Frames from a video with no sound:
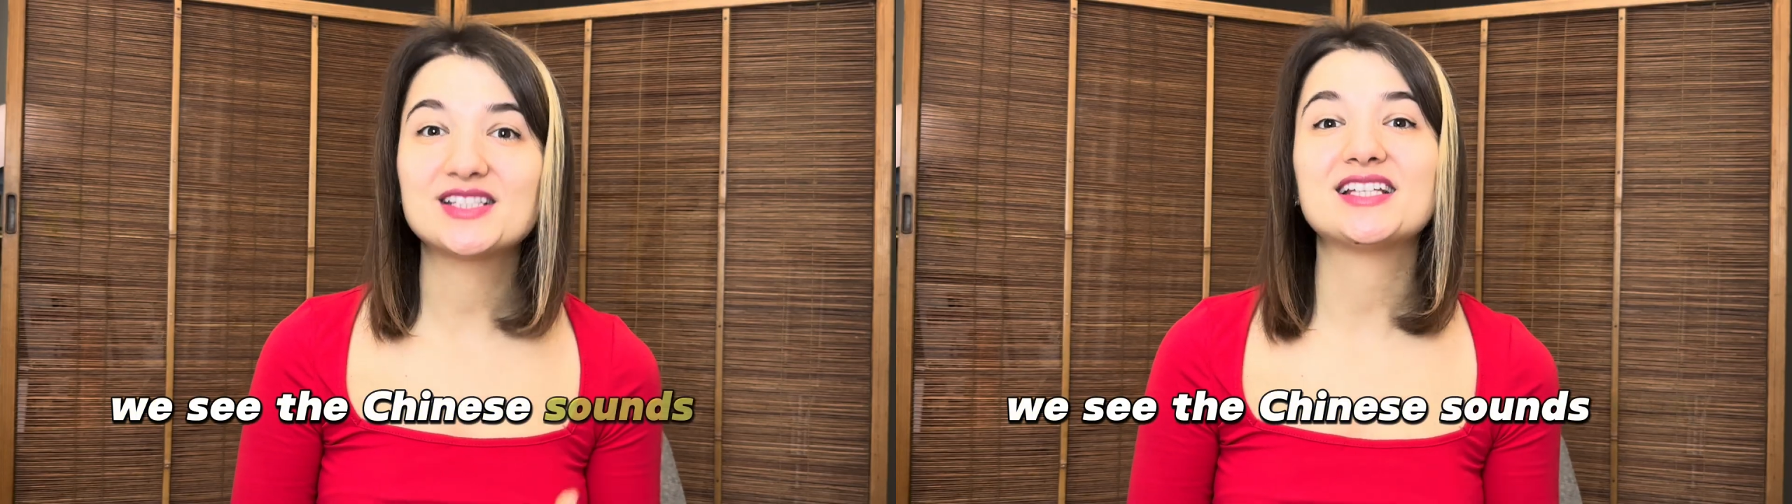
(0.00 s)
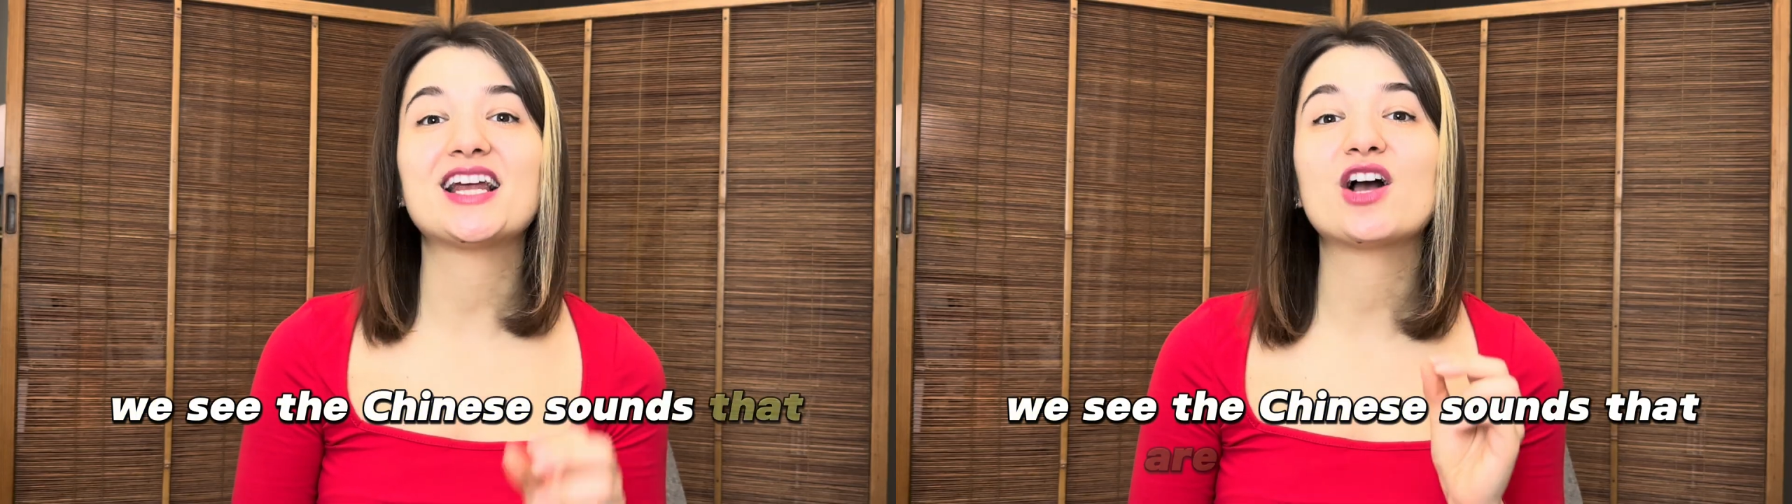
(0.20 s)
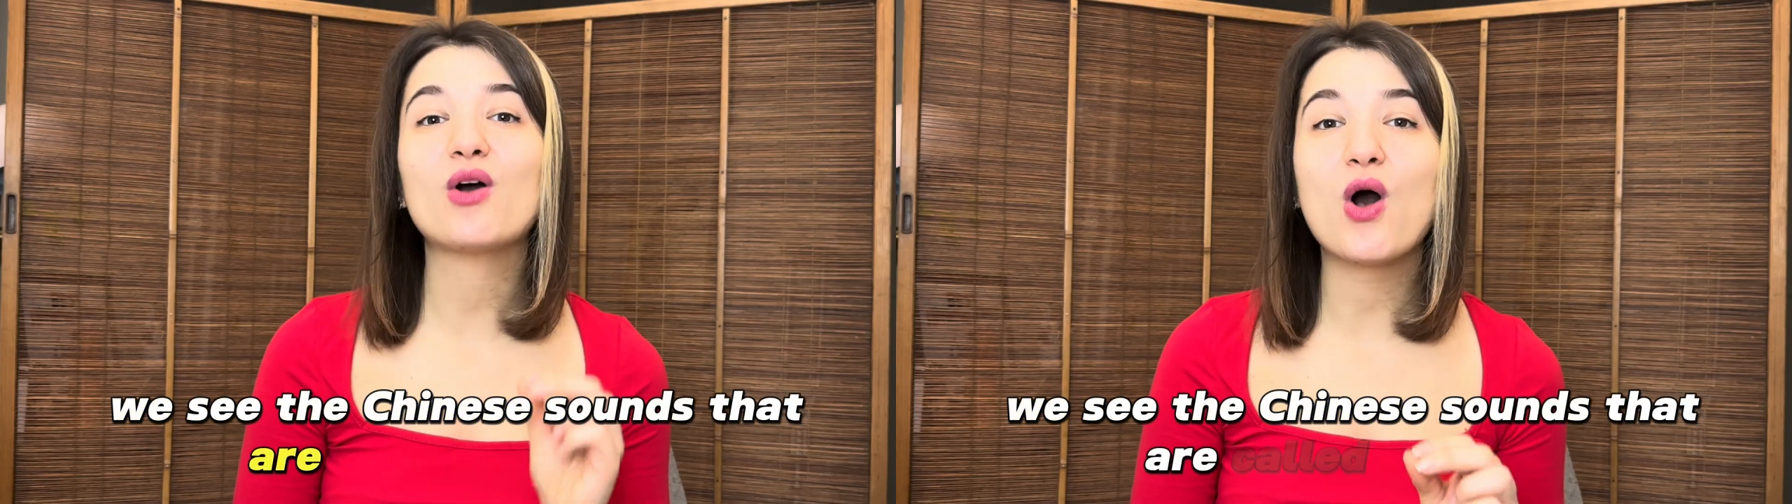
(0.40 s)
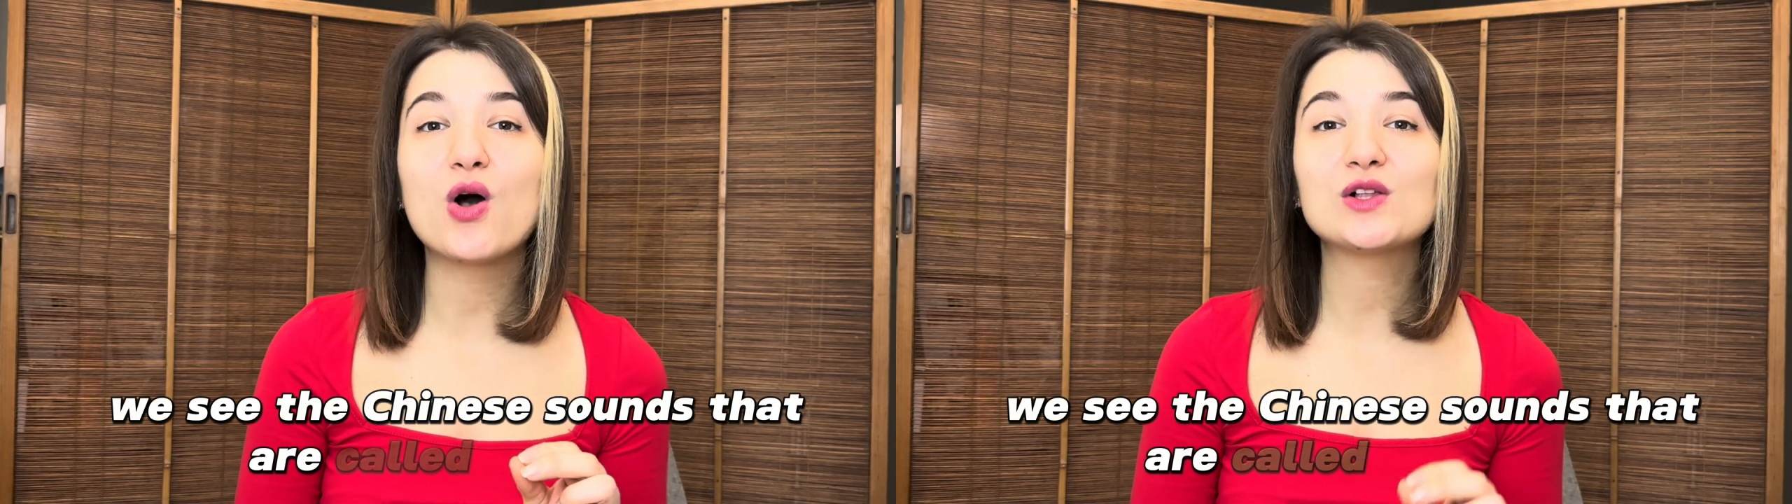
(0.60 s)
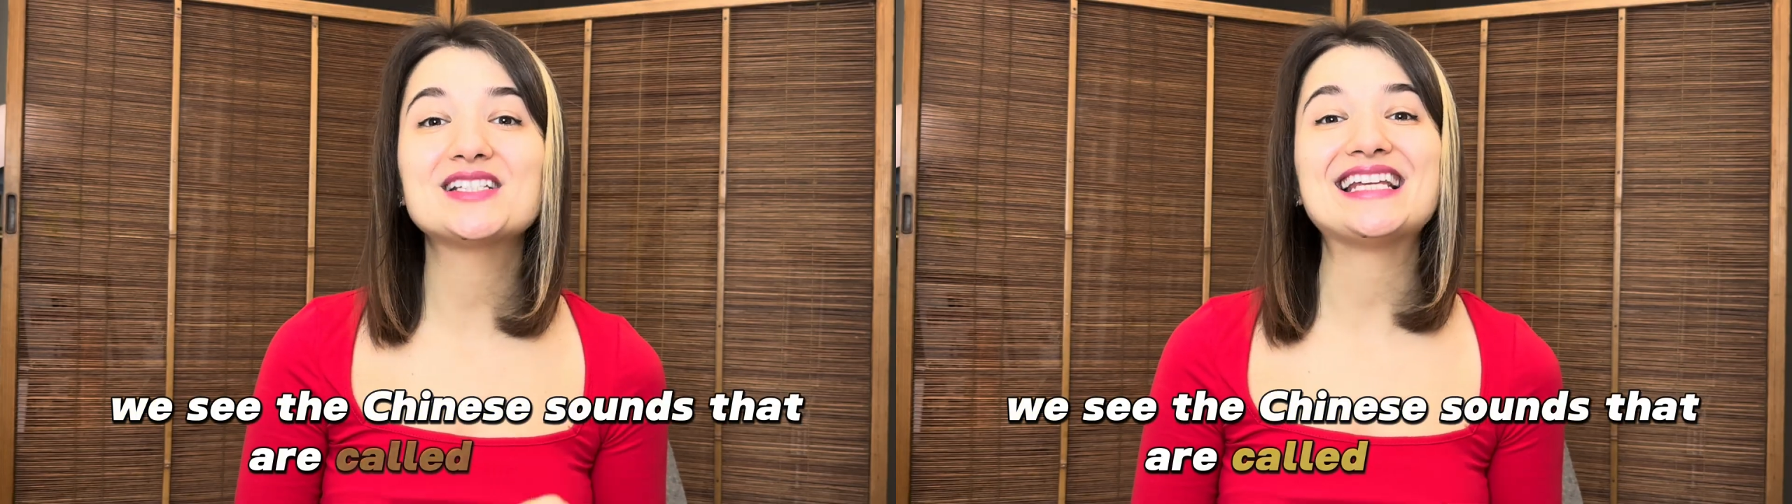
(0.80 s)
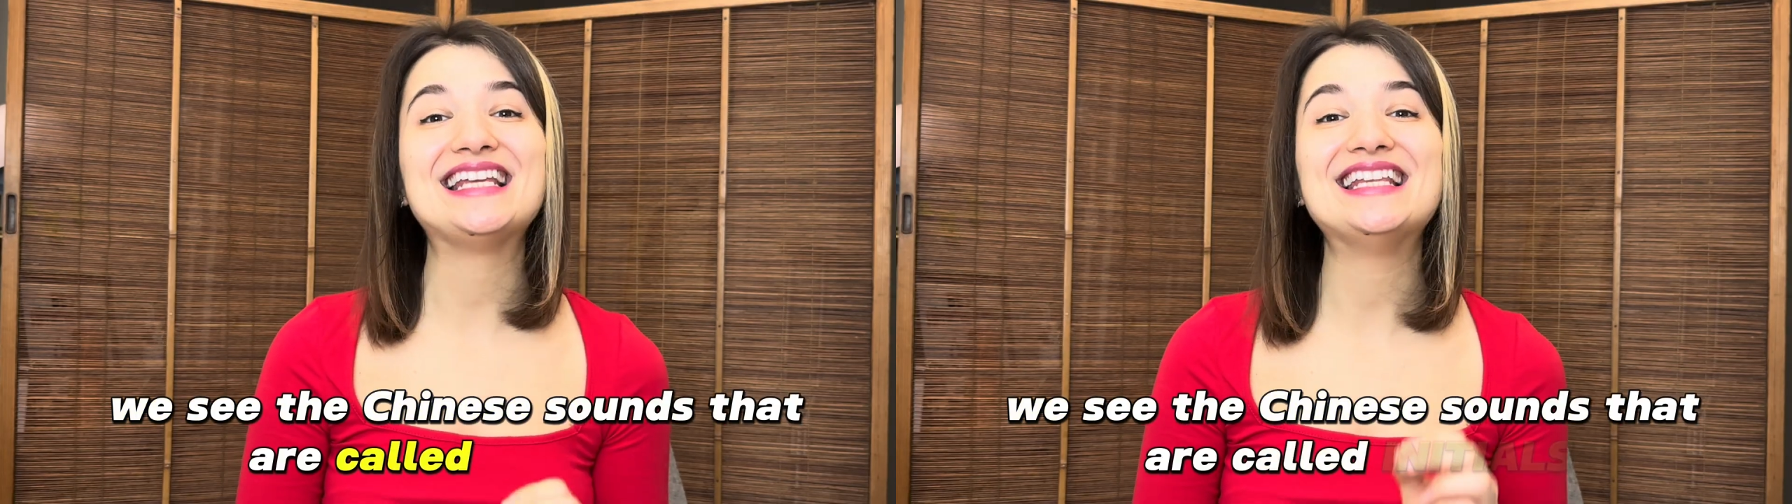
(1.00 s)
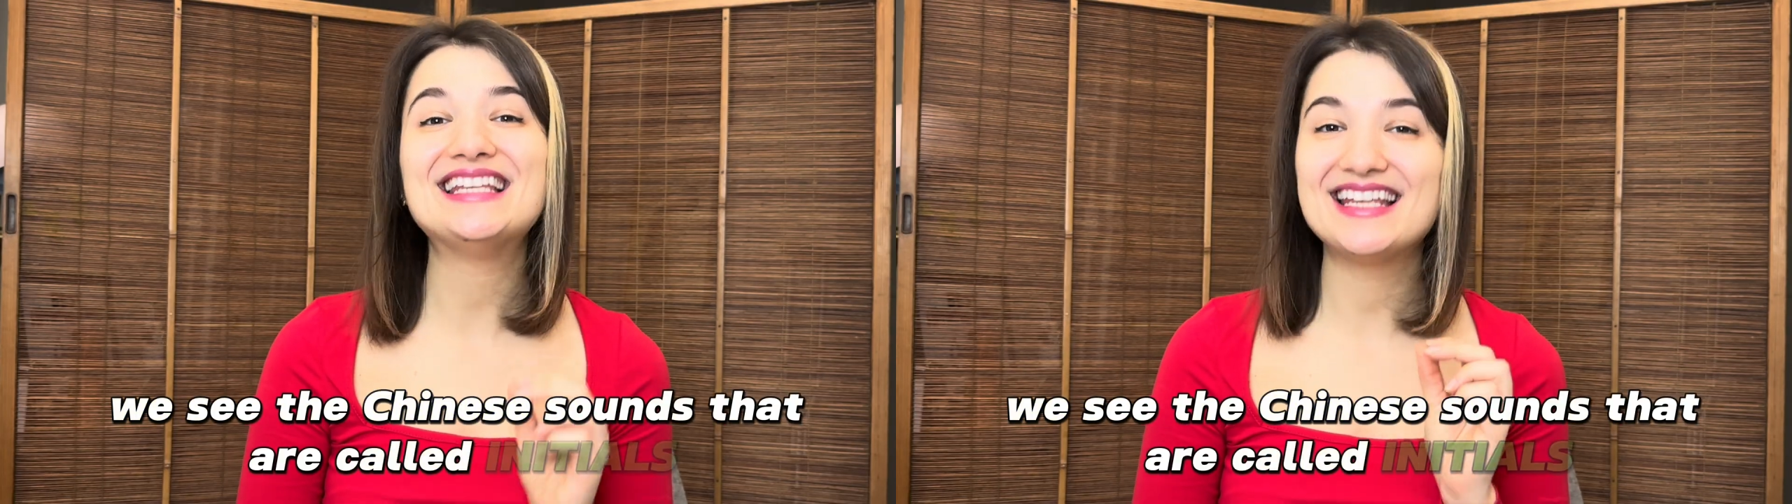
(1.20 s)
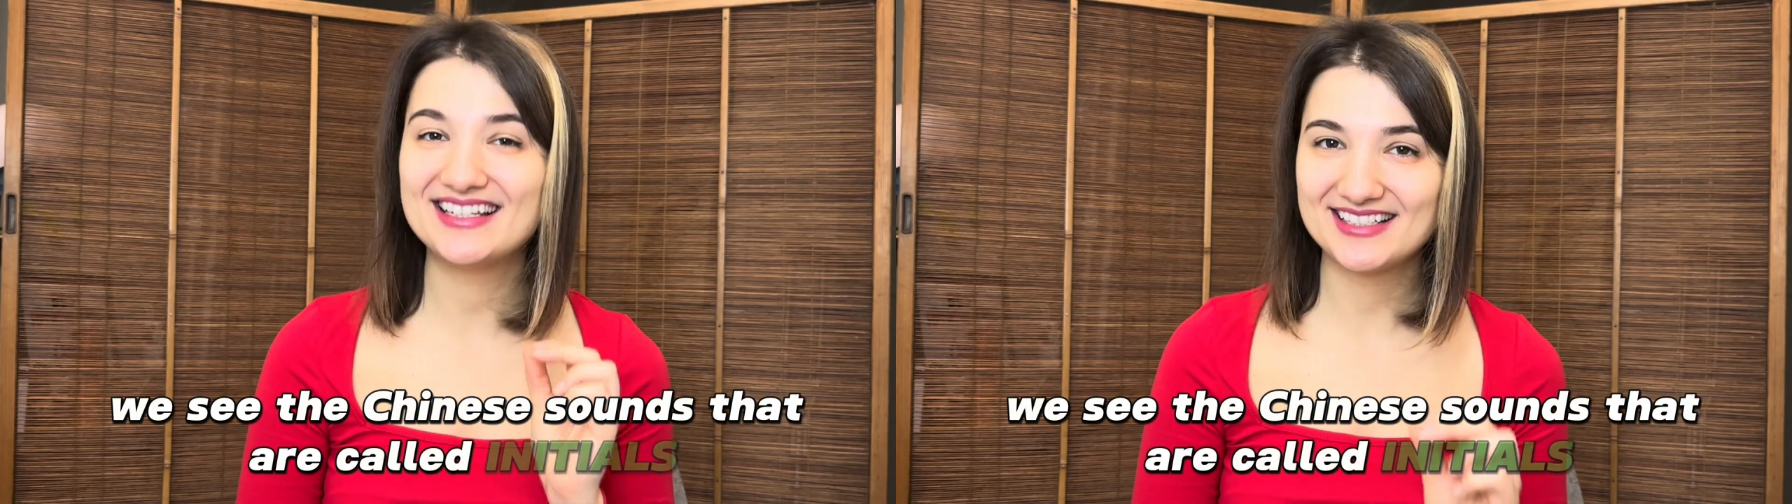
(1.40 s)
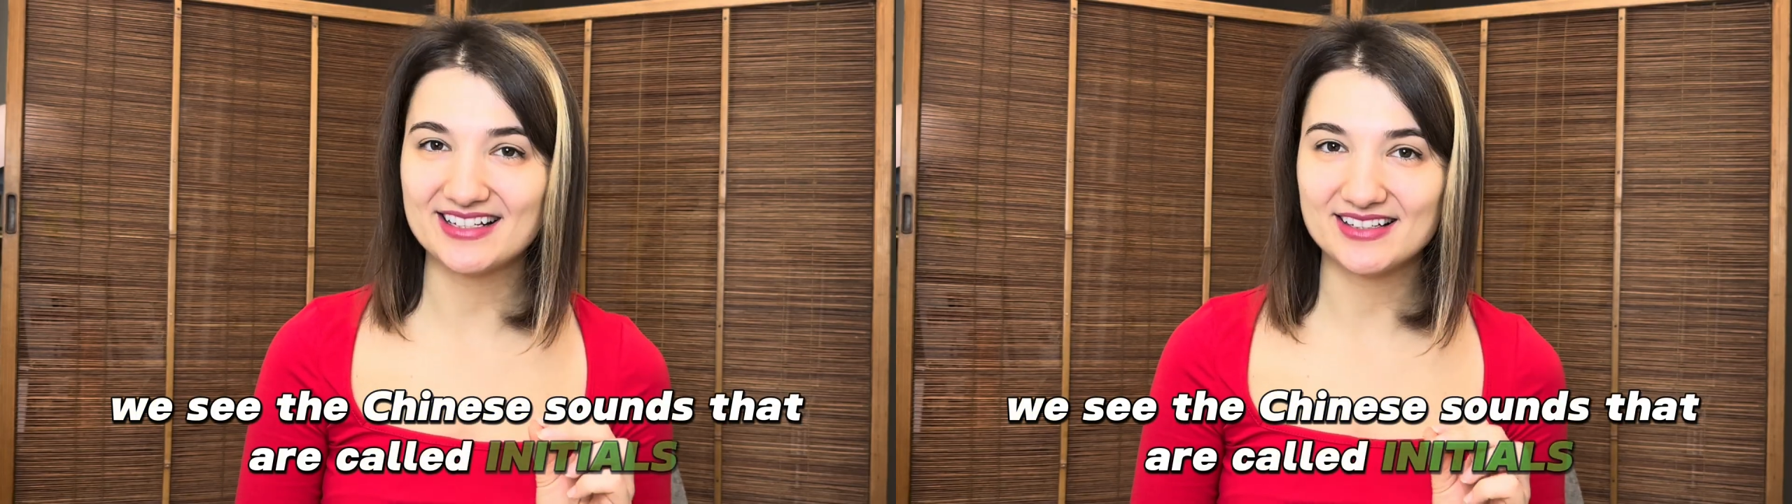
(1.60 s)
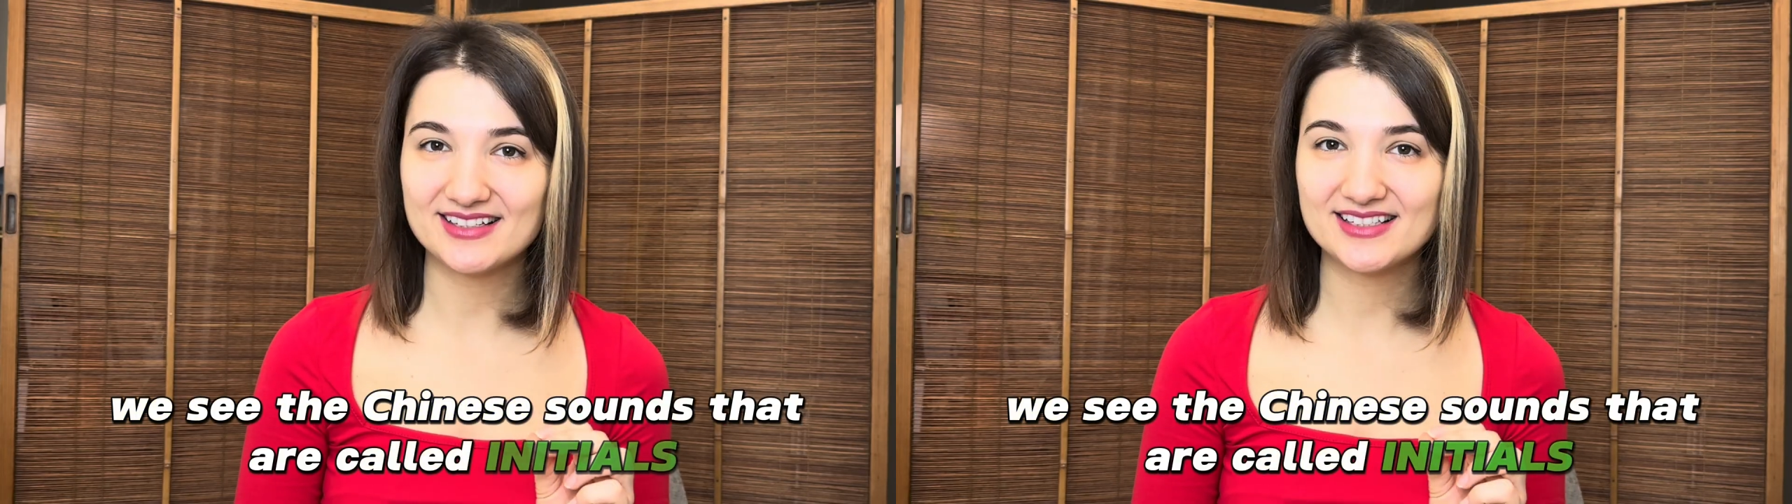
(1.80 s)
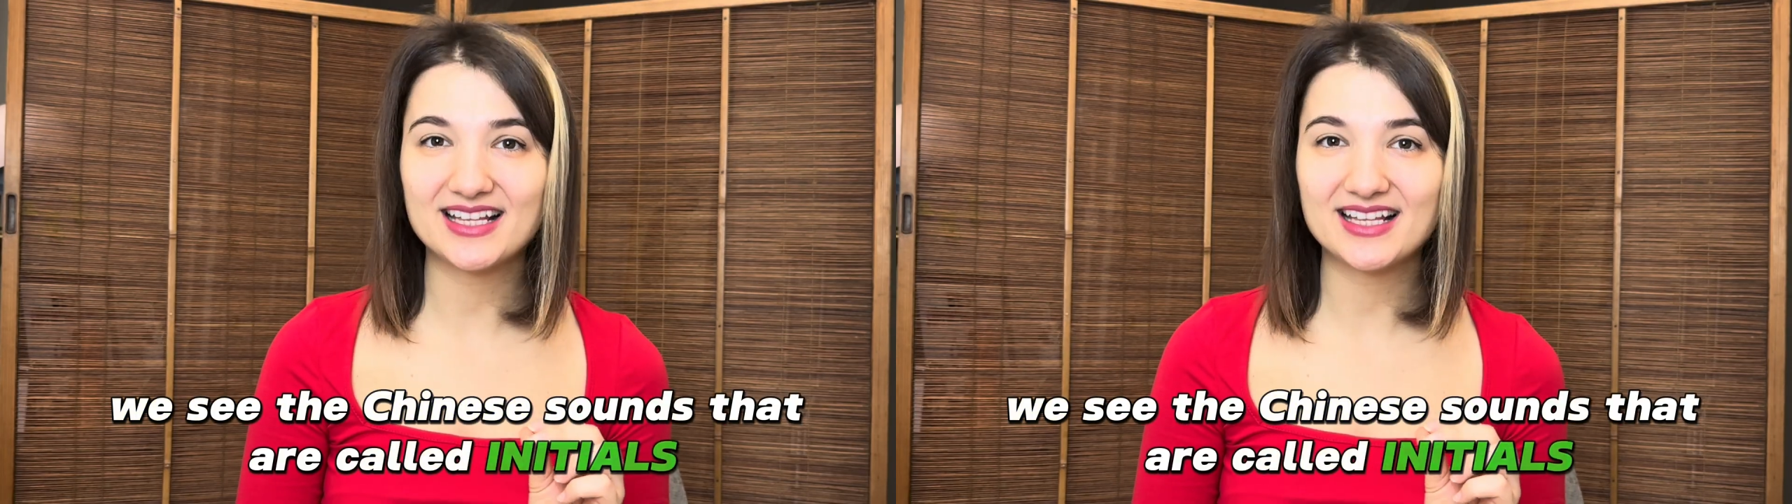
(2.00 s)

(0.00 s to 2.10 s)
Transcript: that are called initials.